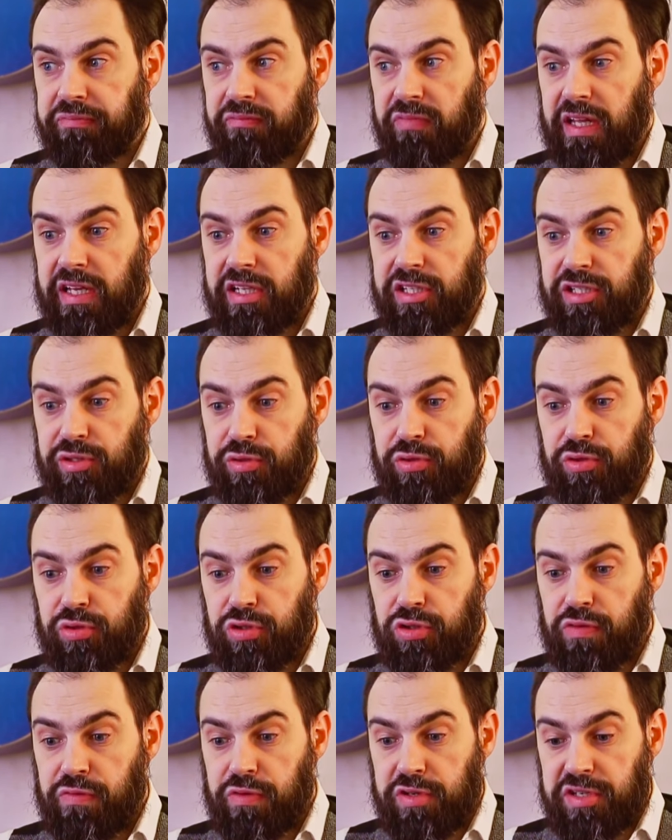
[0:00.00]

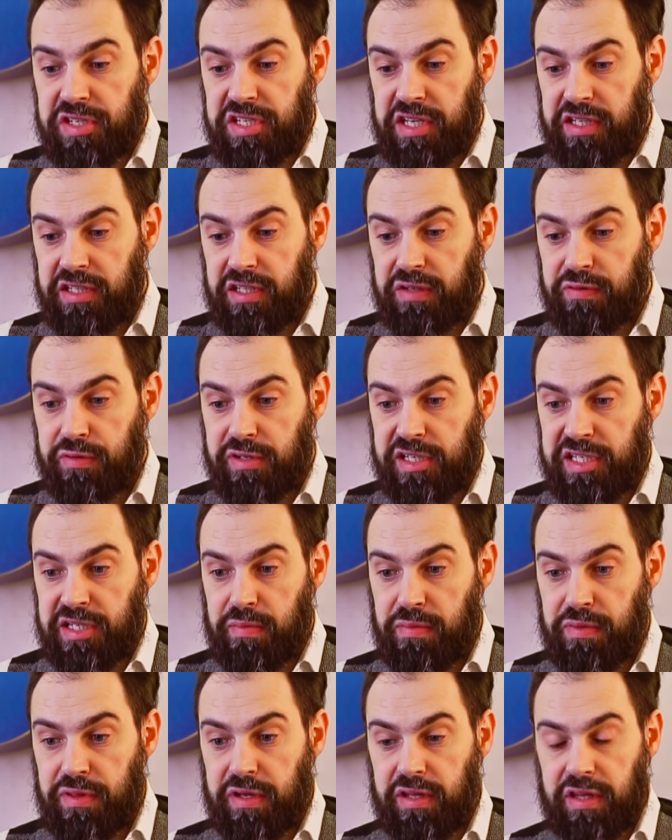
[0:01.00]
excluded of the society for
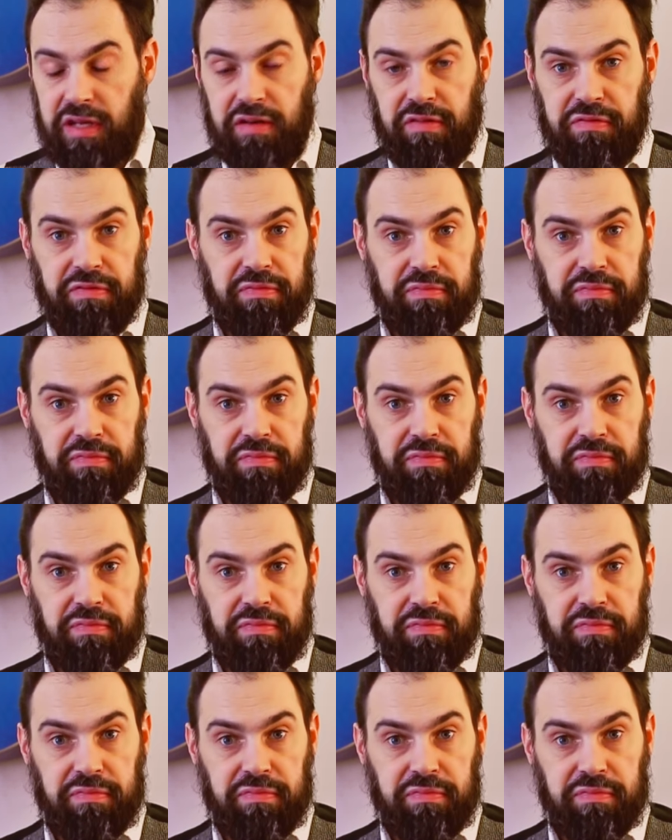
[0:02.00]
something they